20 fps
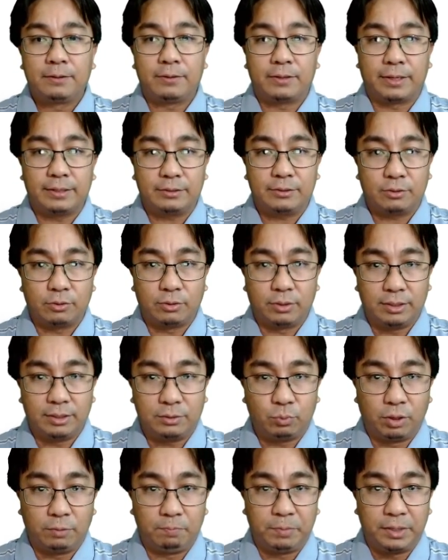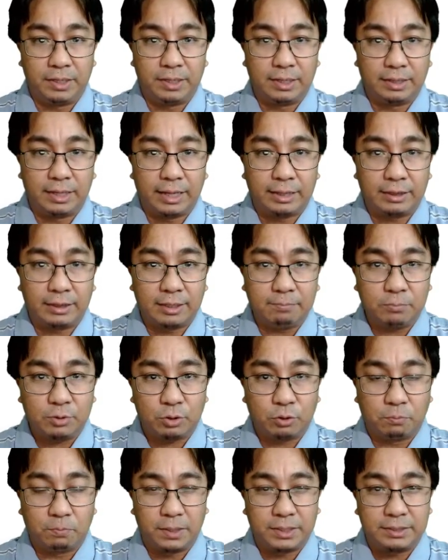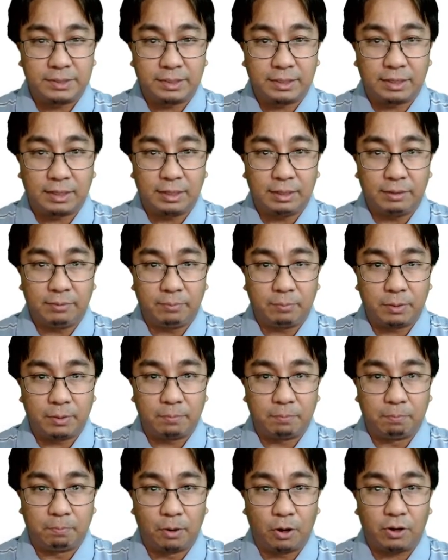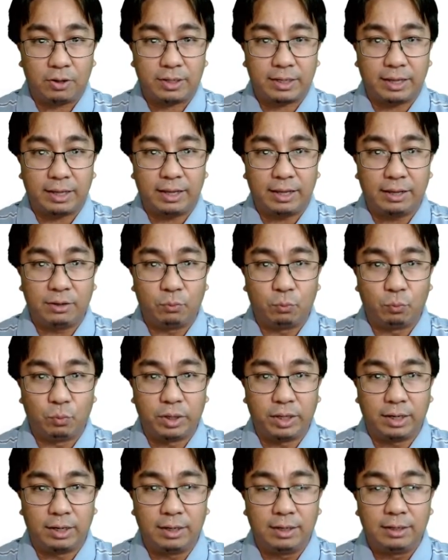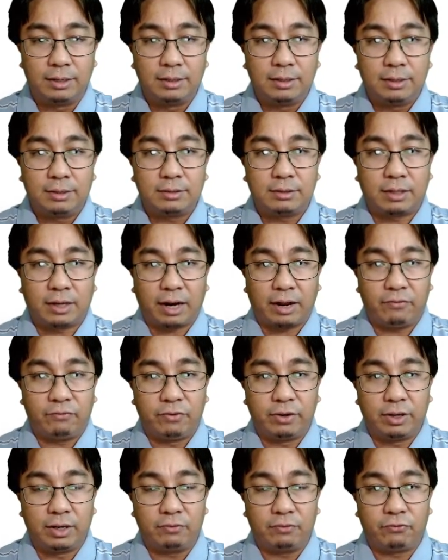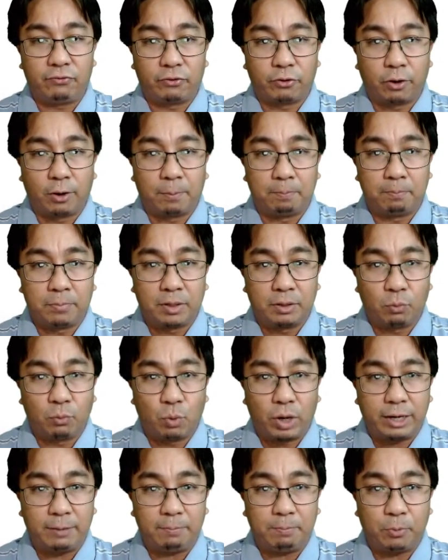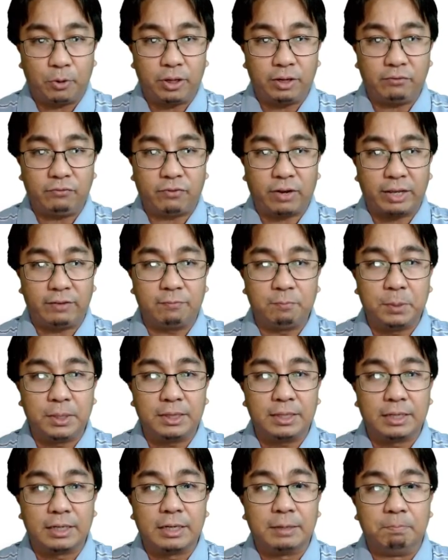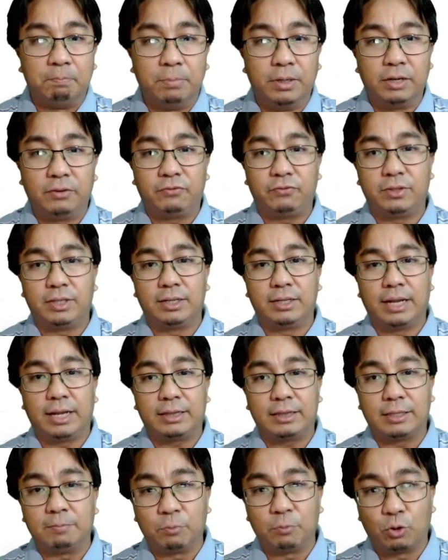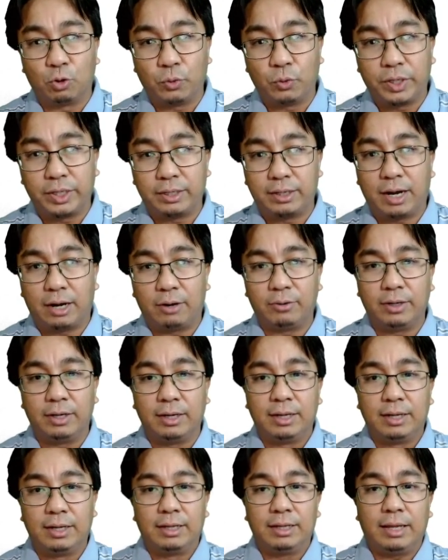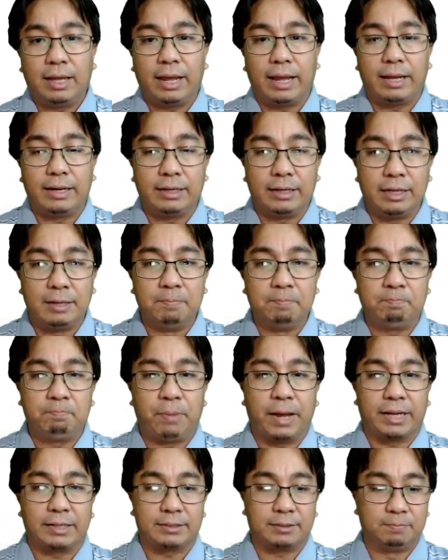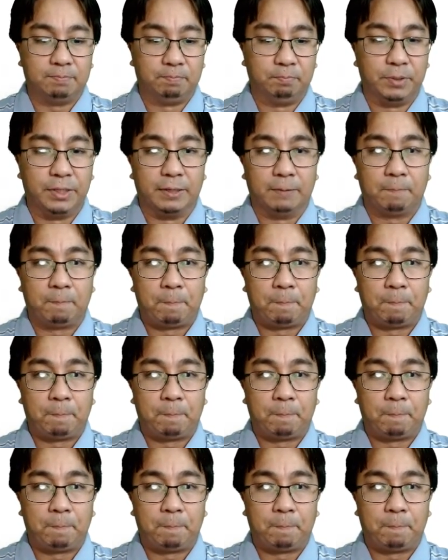Okay, so this will be the datum. So basically block A will travel from 1.5 meter above the datum going down and impacts B.